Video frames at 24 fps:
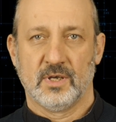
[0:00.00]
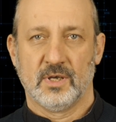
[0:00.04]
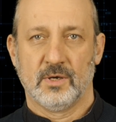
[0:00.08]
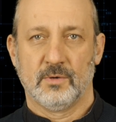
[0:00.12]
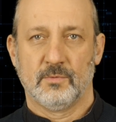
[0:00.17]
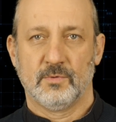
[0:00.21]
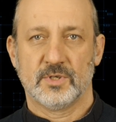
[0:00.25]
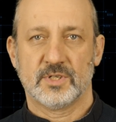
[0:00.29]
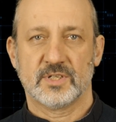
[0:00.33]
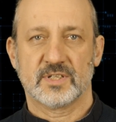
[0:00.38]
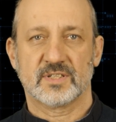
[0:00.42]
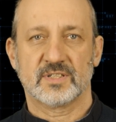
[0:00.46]

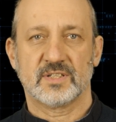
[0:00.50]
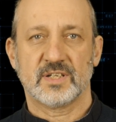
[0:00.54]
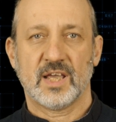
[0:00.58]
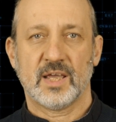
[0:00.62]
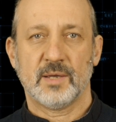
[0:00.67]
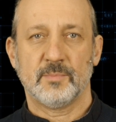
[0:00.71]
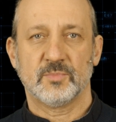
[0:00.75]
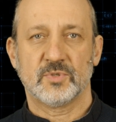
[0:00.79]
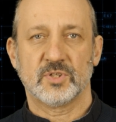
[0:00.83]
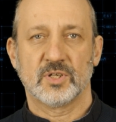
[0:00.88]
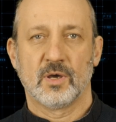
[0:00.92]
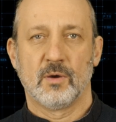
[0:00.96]
which is
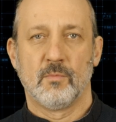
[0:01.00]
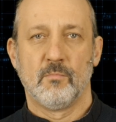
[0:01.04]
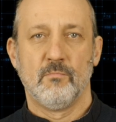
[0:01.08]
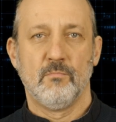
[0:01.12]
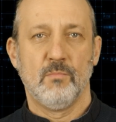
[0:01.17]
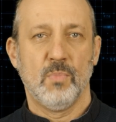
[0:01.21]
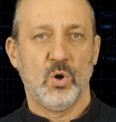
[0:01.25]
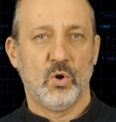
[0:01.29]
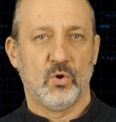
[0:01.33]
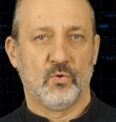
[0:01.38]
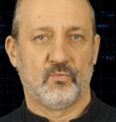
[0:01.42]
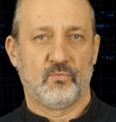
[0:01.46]
named
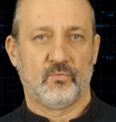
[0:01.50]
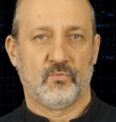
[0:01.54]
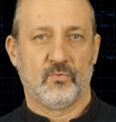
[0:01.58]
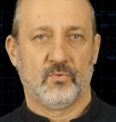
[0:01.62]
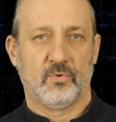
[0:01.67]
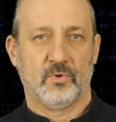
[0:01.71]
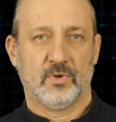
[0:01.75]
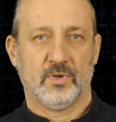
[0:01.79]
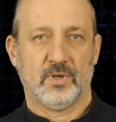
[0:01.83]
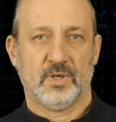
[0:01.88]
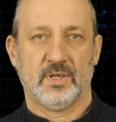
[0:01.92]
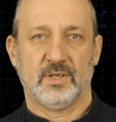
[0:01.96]
move
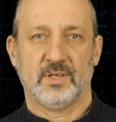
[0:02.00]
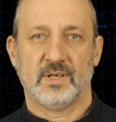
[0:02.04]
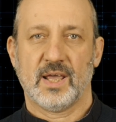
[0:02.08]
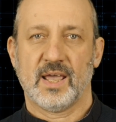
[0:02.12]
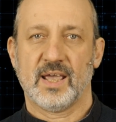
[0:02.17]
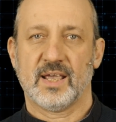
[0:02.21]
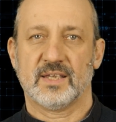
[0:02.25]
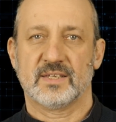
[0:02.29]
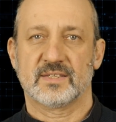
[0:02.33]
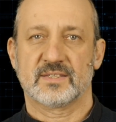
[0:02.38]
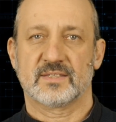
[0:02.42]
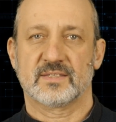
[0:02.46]
in
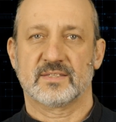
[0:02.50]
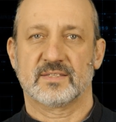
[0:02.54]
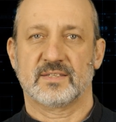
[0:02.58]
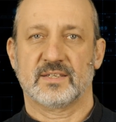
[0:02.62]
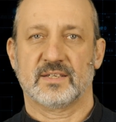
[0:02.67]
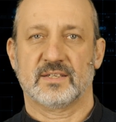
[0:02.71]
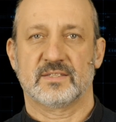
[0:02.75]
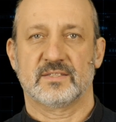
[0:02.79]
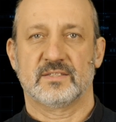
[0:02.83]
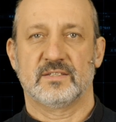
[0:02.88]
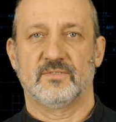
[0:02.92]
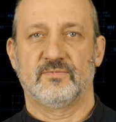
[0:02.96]

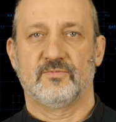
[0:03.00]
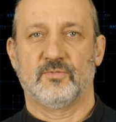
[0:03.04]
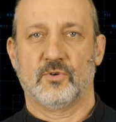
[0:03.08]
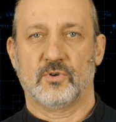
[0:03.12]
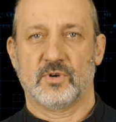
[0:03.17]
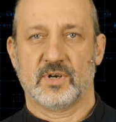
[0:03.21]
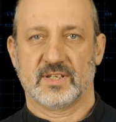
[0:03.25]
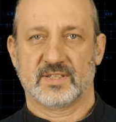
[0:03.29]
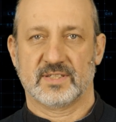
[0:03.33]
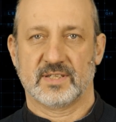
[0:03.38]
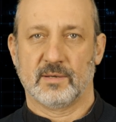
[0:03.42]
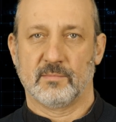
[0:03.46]
x64
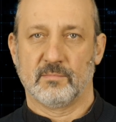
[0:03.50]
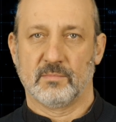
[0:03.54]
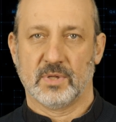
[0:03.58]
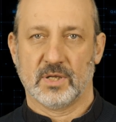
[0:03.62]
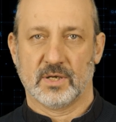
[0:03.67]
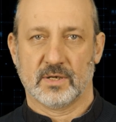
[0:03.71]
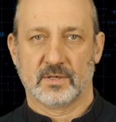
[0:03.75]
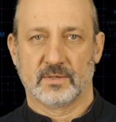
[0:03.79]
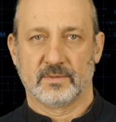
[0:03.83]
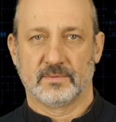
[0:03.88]
assembler.